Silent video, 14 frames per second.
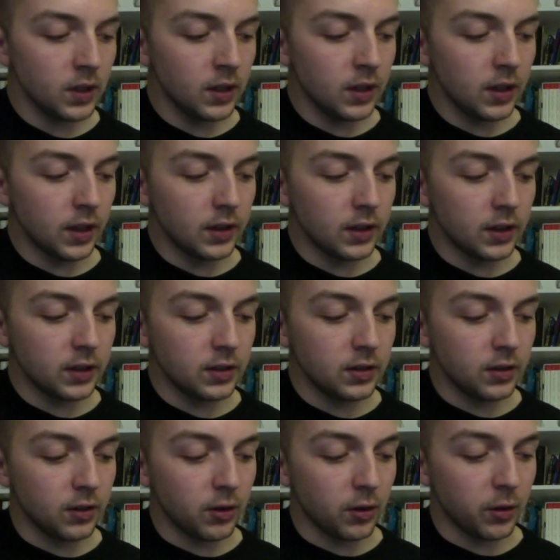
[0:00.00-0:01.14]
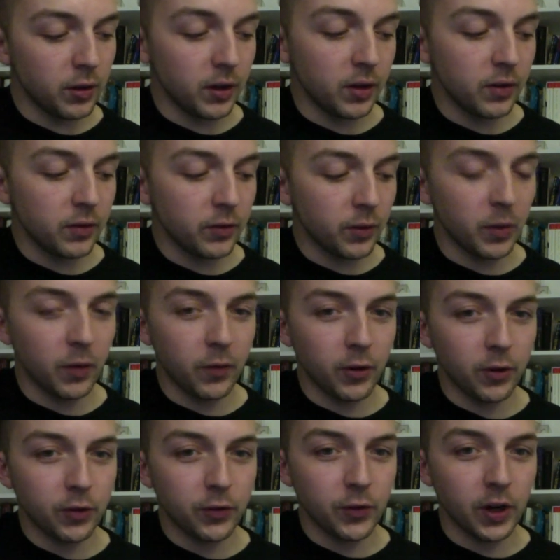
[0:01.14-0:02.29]
And then you're going from the
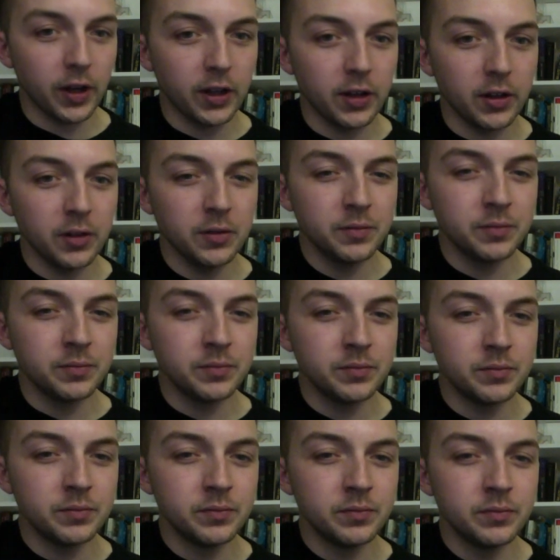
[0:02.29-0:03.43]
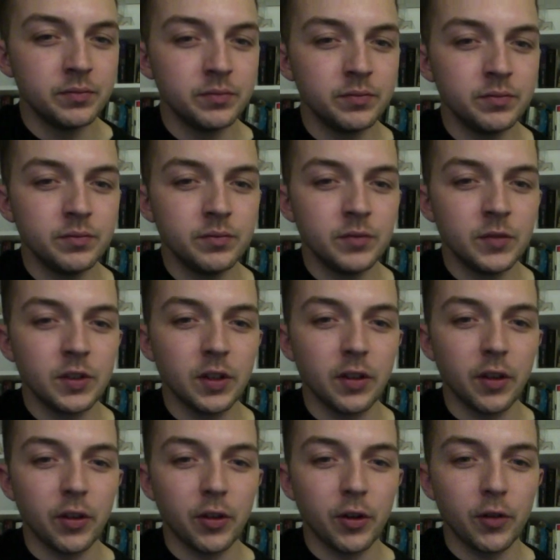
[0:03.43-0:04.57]
1st fret here to the
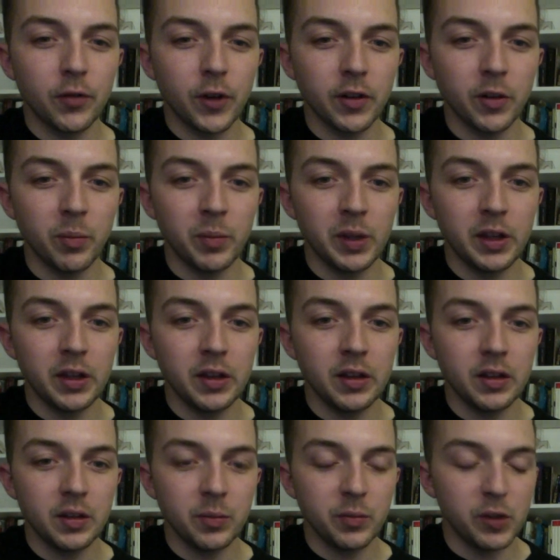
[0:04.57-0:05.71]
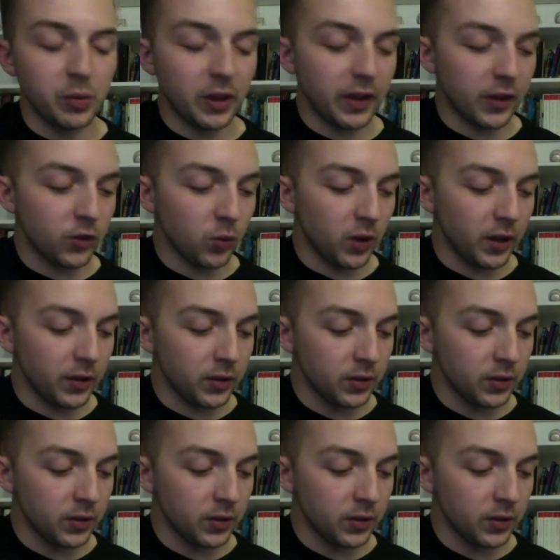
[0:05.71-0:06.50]
3rd fret on the B, and you play that twice.